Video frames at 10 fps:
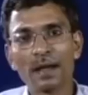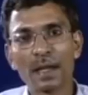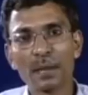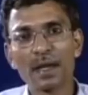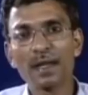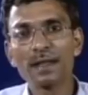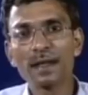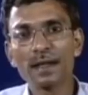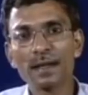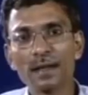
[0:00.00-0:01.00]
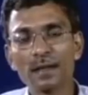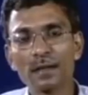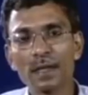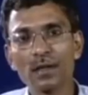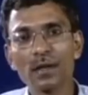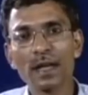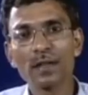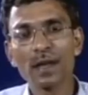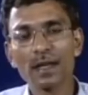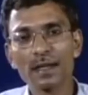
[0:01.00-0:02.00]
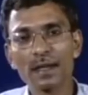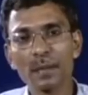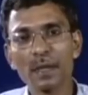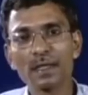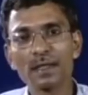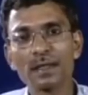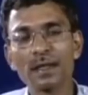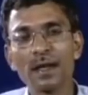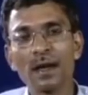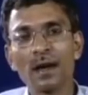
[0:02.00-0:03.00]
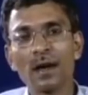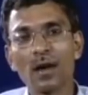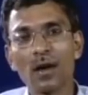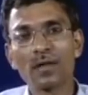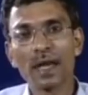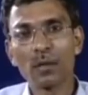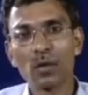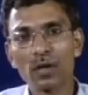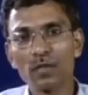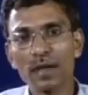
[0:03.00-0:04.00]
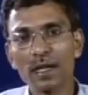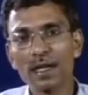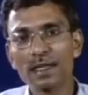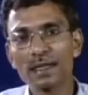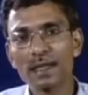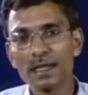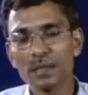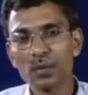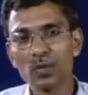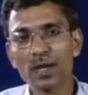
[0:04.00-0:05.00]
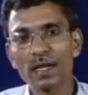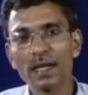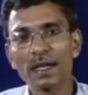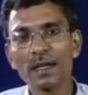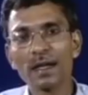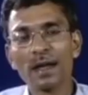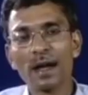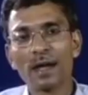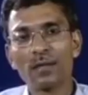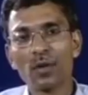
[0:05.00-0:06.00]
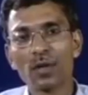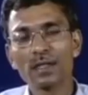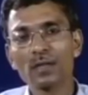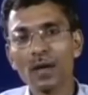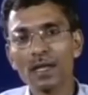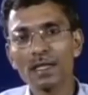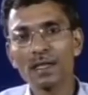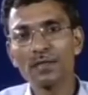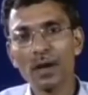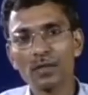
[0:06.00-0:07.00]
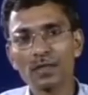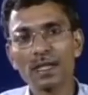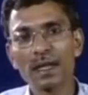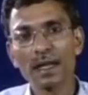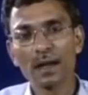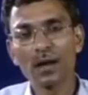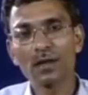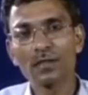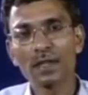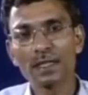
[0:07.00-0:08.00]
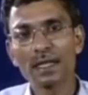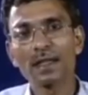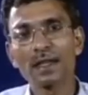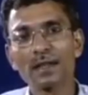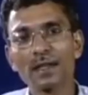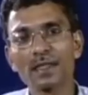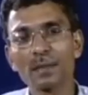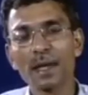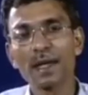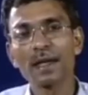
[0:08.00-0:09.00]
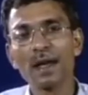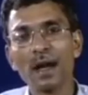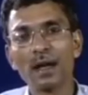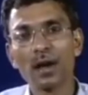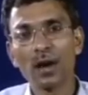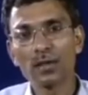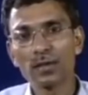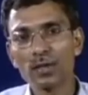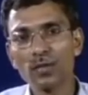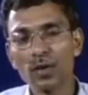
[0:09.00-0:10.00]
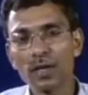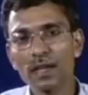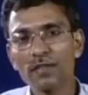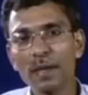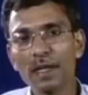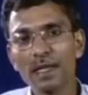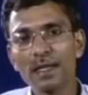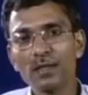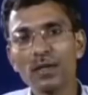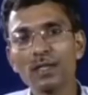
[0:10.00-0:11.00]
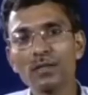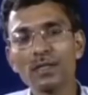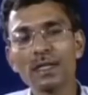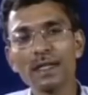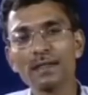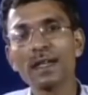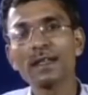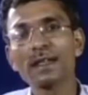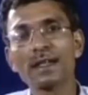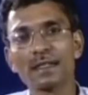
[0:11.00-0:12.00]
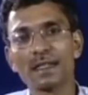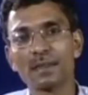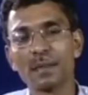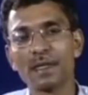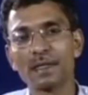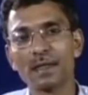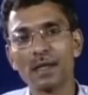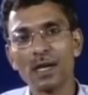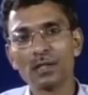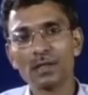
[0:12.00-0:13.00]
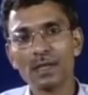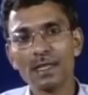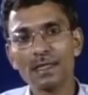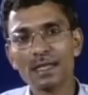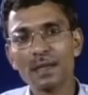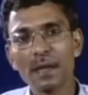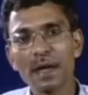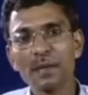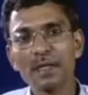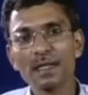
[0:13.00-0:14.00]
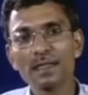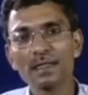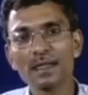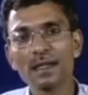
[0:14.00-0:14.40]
typically the indoor air quality depends on the amount of ventilation that is provided, and what is the quality of outside air or the fresh air that you are supplying, and also the what kind of materials you are using inside the conditioned space. So these three parameters